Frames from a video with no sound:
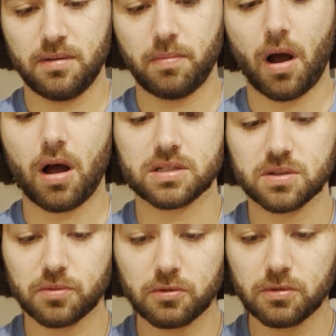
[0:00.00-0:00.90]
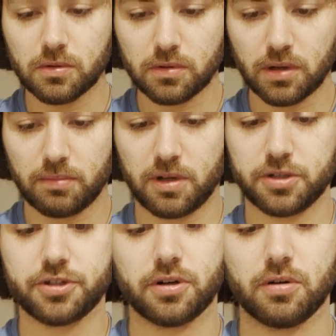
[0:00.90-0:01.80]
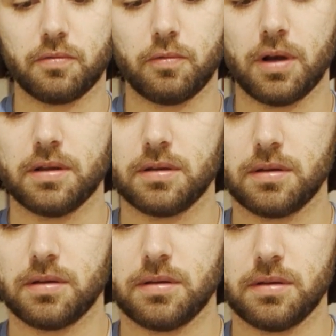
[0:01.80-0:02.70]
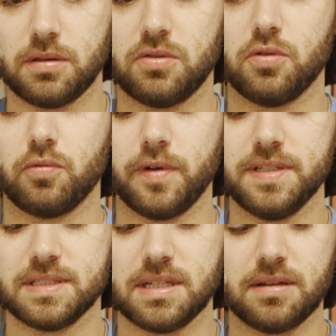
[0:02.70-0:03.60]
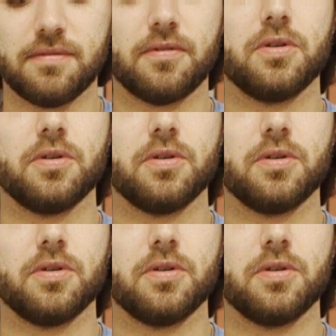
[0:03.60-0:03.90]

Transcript: possible. I'm not sure what the reasoning for